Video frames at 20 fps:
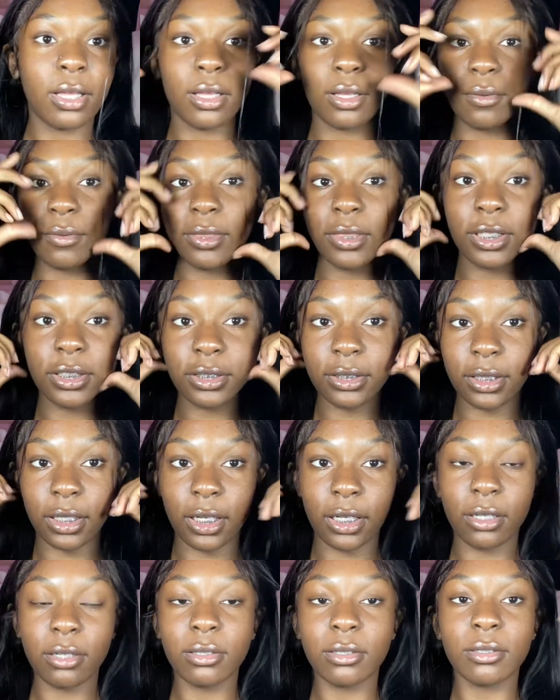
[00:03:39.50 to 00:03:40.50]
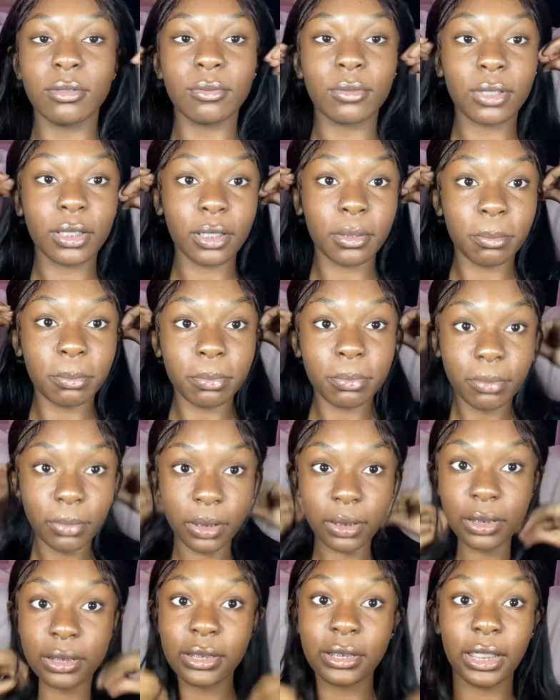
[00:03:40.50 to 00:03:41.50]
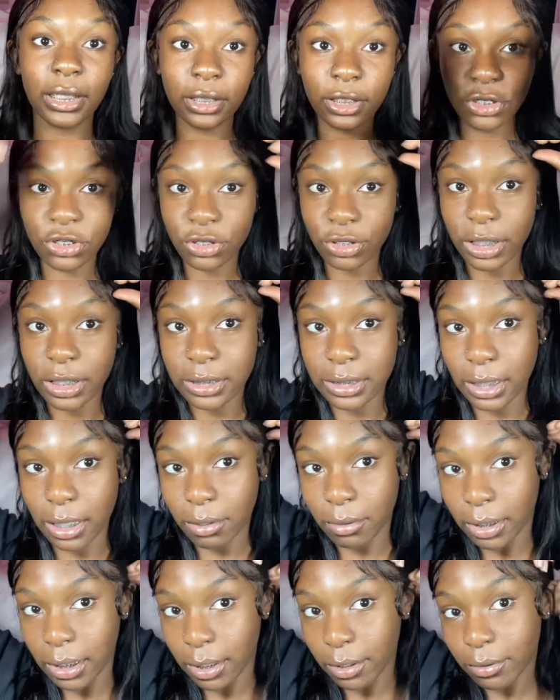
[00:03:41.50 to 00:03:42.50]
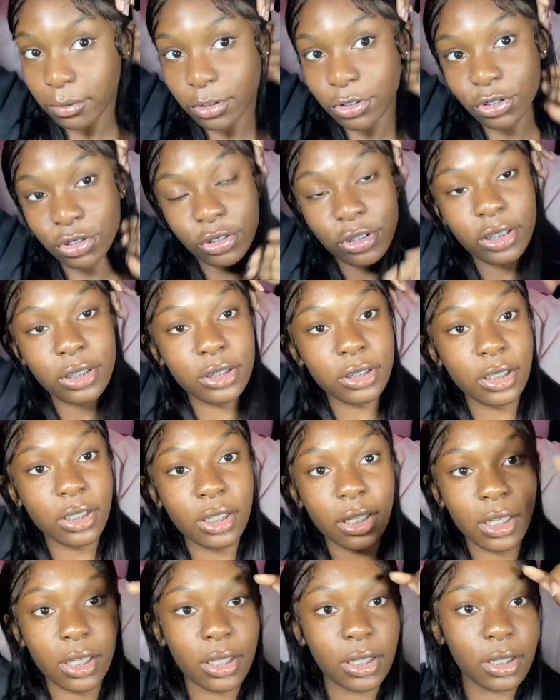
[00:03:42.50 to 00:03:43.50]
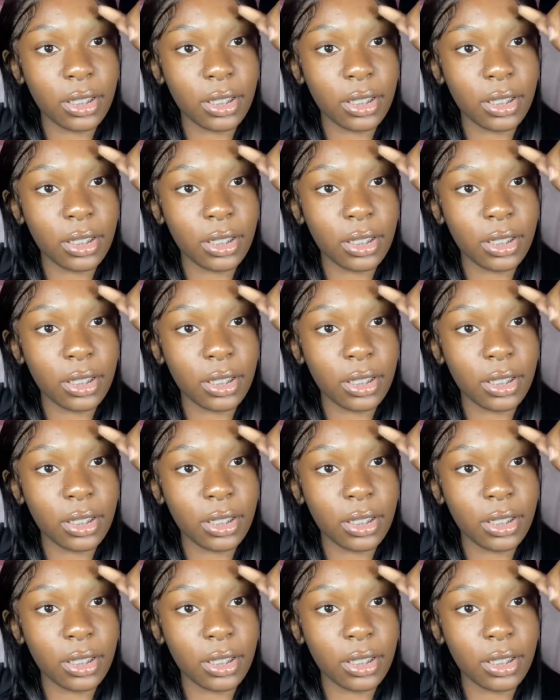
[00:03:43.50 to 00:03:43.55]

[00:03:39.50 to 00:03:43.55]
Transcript: this style, I'm gonna take the strands out now. The strands are gone.